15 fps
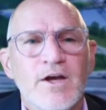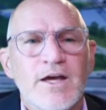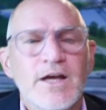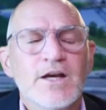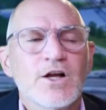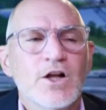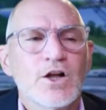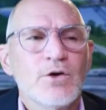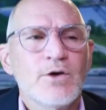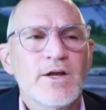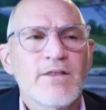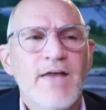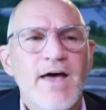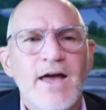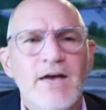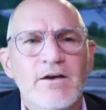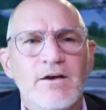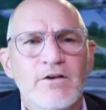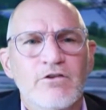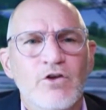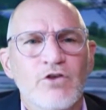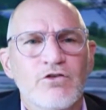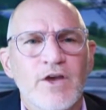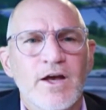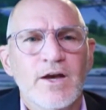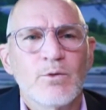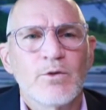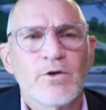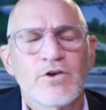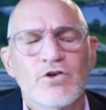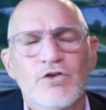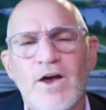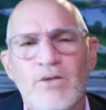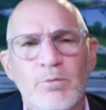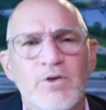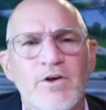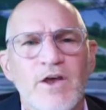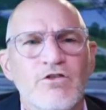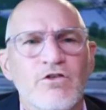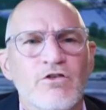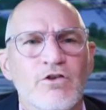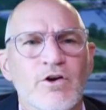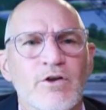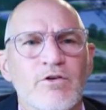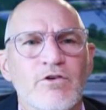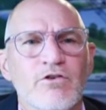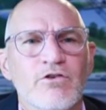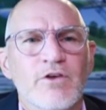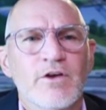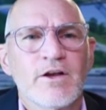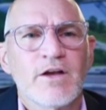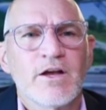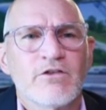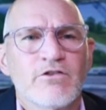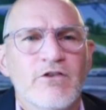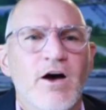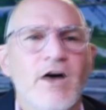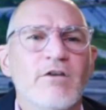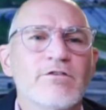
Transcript: including that associated with the transportation service itself.